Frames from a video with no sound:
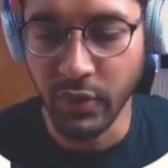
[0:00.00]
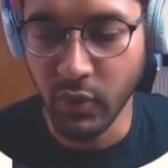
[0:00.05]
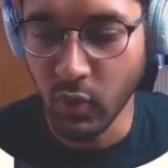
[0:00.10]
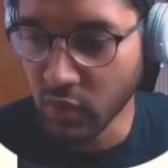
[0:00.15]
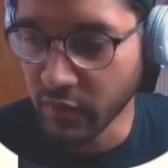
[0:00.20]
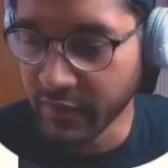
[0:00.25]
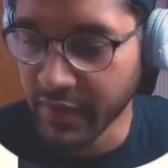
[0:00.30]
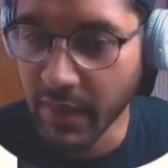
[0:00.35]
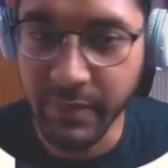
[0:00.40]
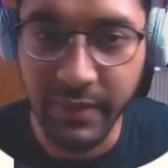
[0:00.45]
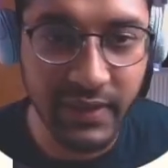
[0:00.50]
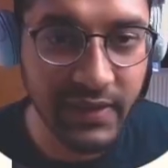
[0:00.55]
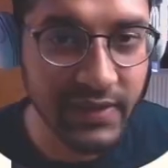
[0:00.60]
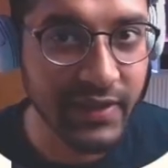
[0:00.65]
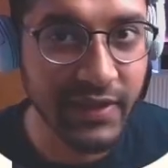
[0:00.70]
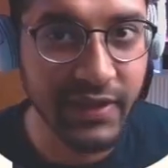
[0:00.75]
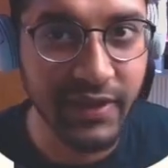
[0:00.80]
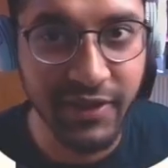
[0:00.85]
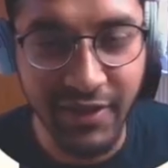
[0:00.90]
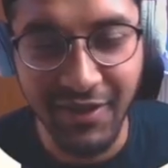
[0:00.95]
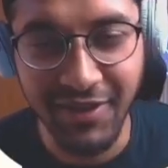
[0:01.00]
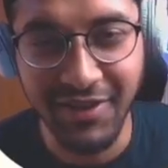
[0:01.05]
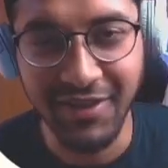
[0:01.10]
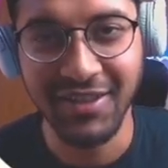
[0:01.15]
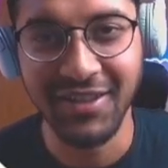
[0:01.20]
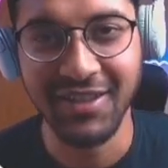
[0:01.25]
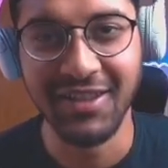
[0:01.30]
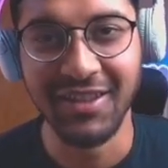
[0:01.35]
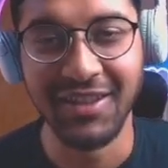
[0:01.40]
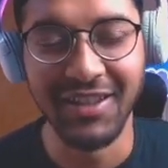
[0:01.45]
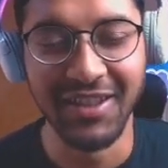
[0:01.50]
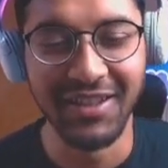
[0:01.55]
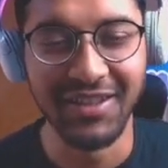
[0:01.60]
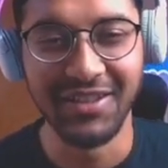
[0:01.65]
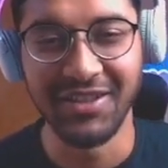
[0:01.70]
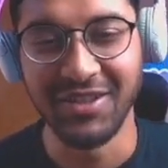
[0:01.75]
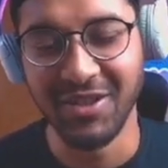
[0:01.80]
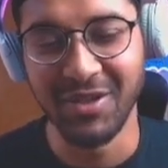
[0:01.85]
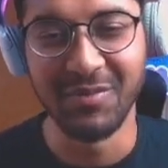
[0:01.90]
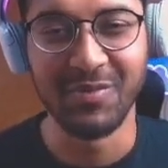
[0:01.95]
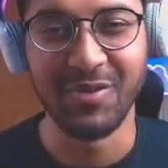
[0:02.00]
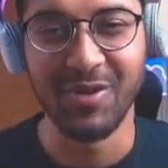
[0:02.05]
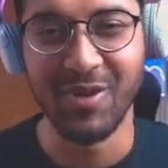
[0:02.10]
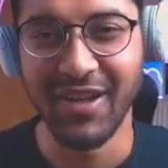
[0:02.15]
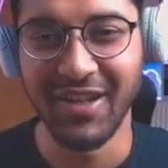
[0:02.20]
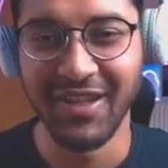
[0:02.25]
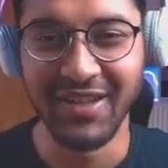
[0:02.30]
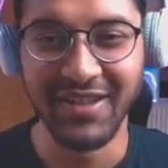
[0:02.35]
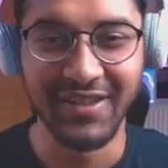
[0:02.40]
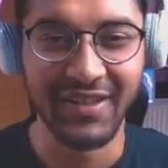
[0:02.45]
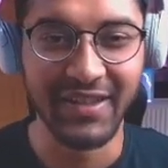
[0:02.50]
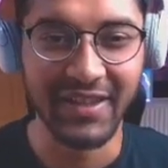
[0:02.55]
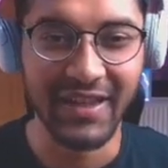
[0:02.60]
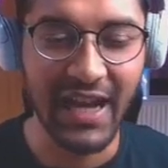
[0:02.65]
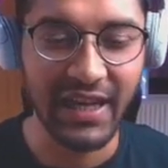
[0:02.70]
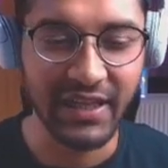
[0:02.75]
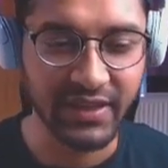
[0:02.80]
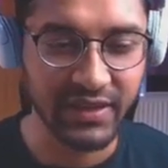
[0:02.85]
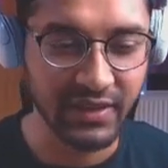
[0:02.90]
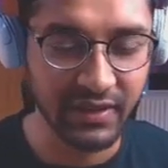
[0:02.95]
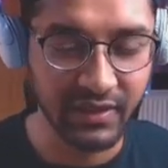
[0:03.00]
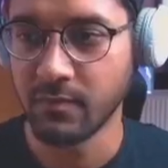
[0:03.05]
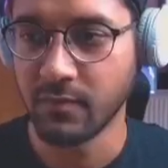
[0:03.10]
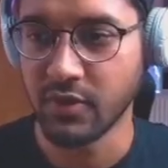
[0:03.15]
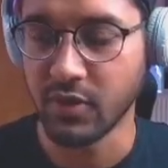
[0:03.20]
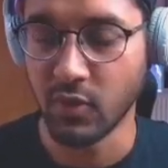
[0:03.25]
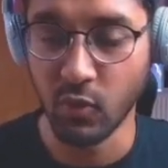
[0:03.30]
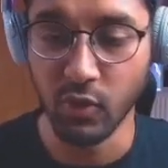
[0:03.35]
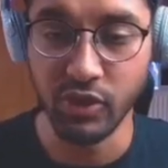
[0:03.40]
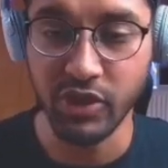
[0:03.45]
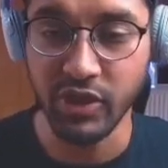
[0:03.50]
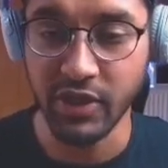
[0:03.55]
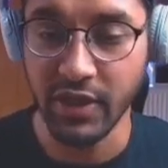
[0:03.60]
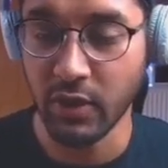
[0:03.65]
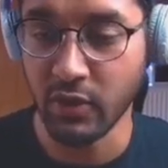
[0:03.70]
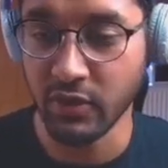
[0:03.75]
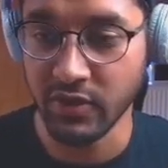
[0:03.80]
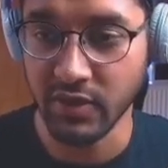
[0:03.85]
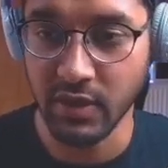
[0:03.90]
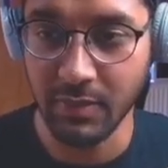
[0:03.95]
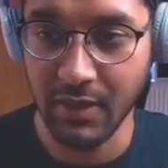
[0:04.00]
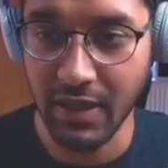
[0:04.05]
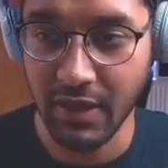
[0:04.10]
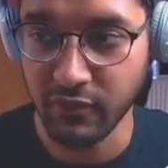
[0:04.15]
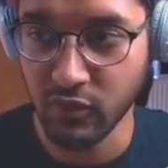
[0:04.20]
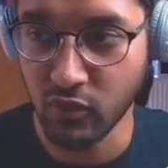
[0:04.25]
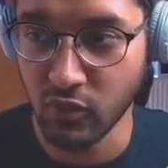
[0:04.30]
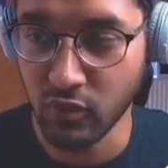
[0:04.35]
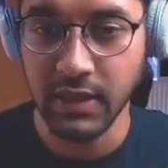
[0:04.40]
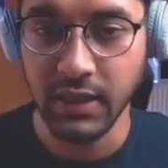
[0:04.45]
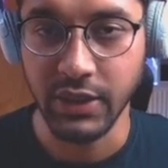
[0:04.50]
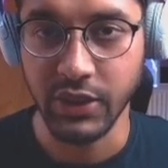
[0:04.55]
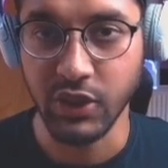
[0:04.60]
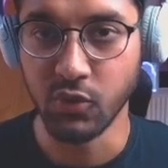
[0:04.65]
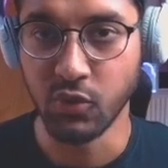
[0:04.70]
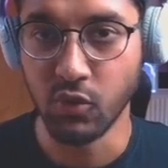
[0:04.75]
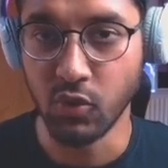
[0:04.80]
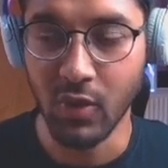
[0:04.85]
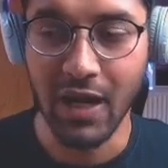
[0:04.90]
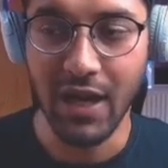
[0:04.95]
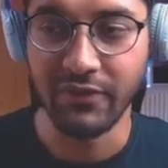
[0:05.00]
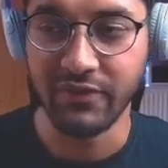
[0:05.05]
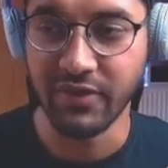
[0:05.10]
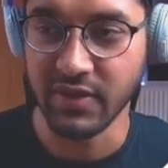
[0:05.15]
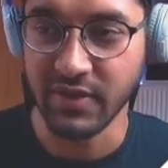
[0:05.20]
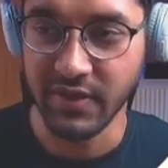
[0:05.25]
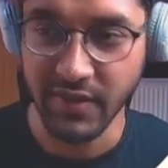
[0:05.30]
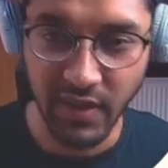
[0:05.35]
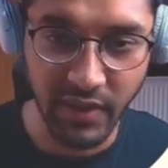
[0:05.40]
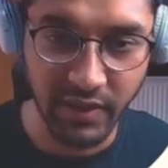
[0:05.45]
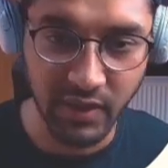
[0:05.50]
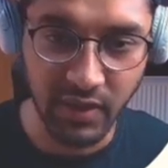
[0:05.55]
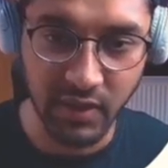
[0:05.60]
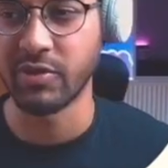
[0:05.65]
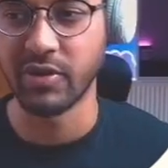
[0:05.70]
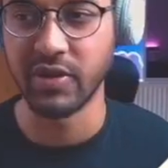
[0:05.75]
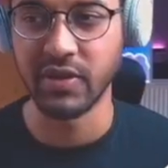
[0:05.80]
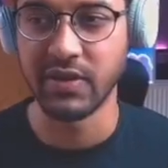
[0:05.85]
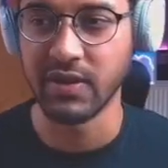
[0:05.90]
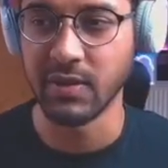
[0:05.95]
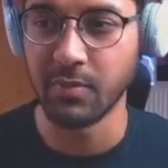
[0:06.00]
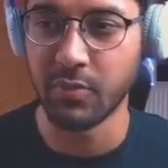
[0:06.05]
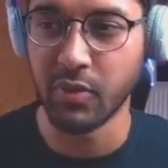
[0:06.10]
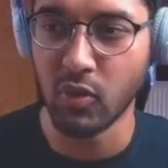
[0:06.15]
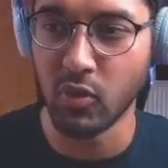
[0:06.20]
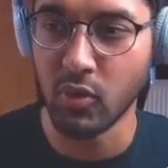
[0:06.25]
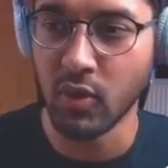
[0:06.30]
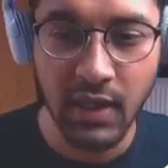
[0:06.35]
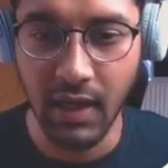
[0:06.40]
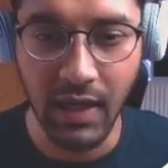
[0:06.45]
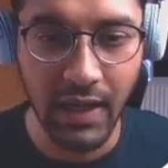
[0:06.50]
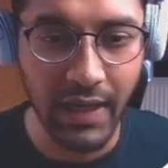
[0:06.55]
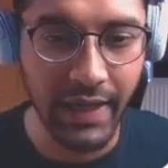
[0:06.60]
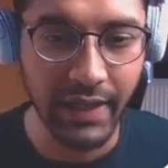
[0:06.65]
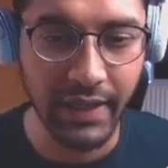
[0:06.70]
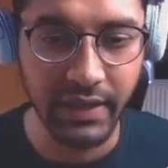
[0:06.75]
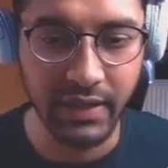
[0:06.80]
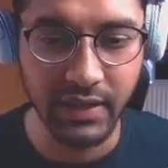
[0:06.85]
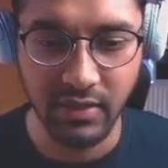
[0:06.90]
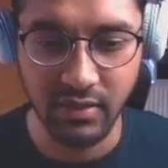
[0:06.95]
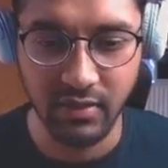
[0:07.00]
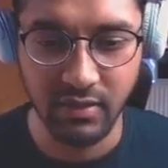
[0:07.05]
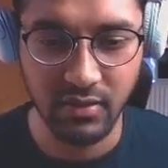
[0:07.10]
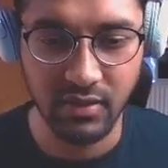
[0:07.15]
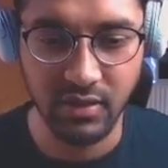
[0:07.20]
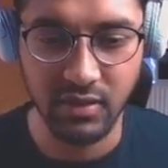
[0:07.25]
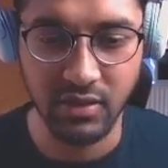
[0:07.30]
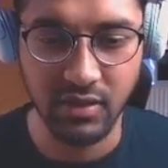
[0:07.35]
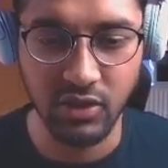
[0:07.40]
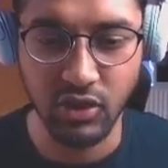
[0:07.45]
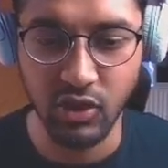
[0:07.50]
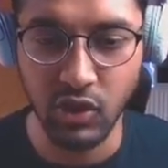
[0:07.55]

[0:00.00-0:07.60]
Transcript: all of that being said and done, let's jump right into the action. So once you get onto the platform, you will have to sign up, pretty simple. I just